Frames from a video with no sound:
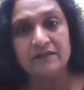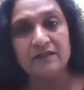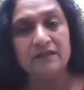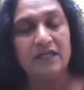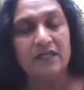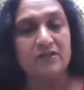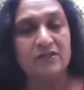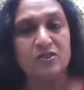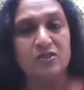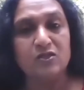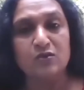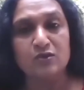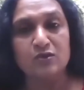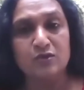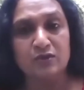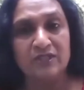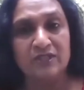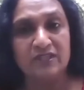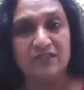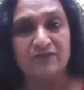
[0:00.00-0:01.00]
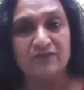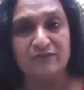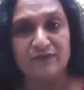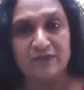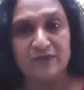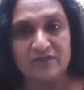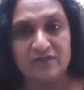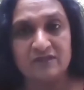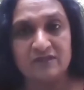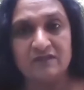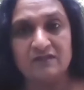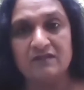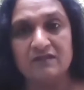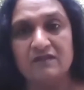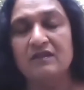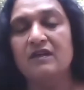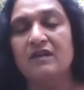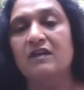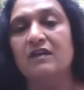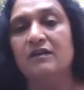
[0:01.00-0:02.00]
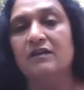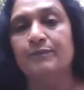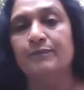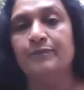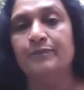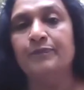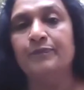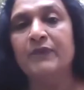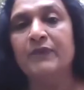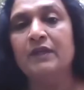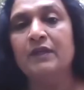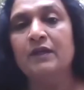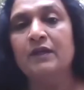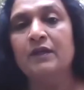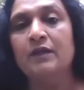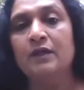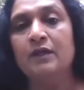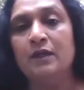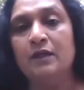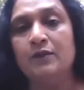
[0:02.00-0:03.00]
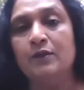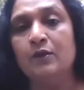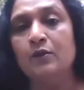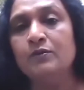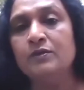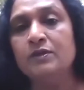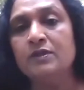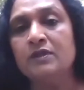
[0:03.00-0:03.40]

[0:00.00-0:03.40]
That's usually the first um, uh, note.